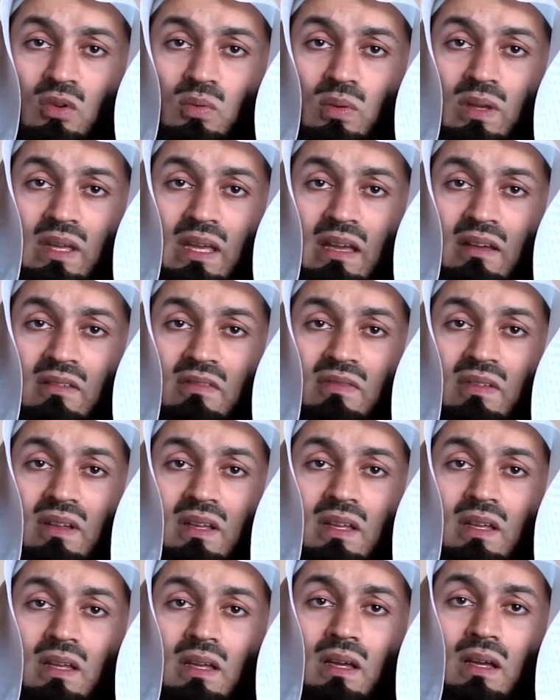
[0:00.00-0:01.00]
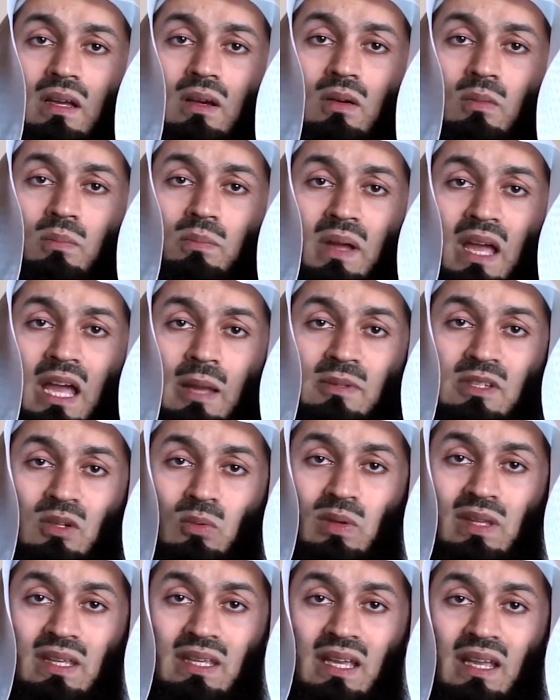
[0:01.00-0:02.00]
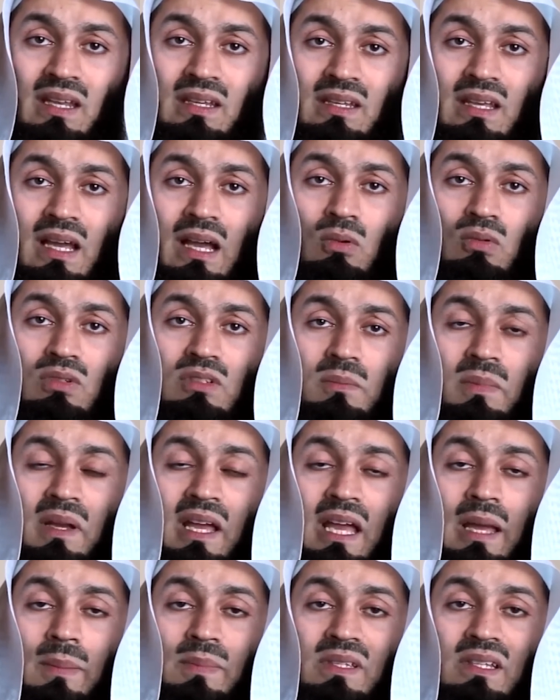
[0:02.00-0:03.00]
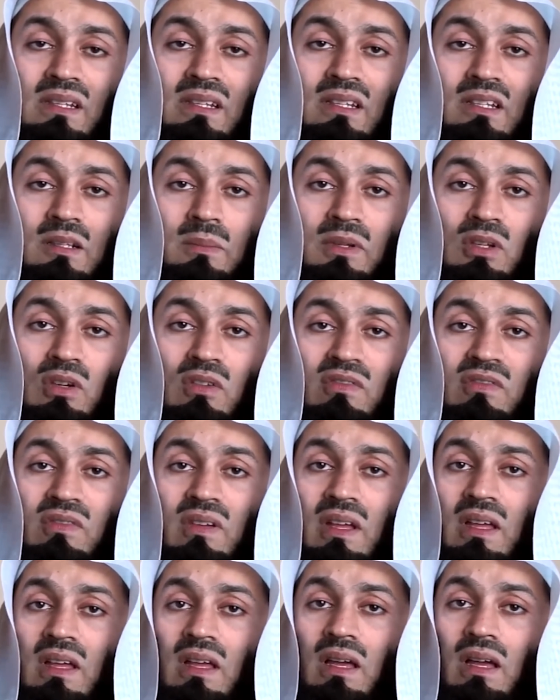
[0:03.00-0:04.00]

We have perhaps a weekend out, perhaps a little bit of